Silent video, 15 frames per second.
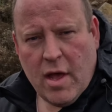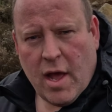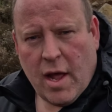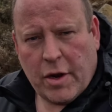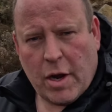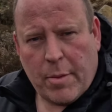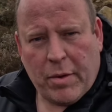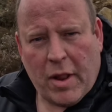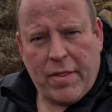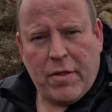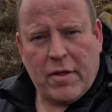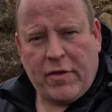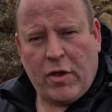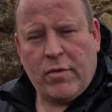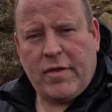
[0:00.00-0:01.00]
I'm going to blend
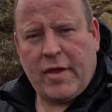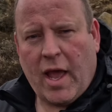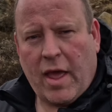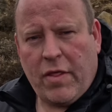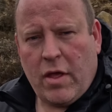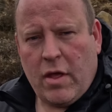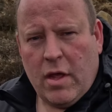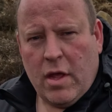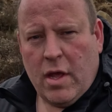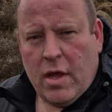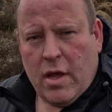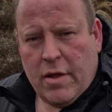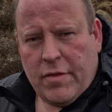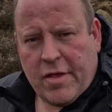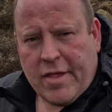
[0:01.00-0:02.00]
the two together,
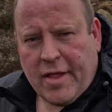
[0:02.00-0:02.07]
the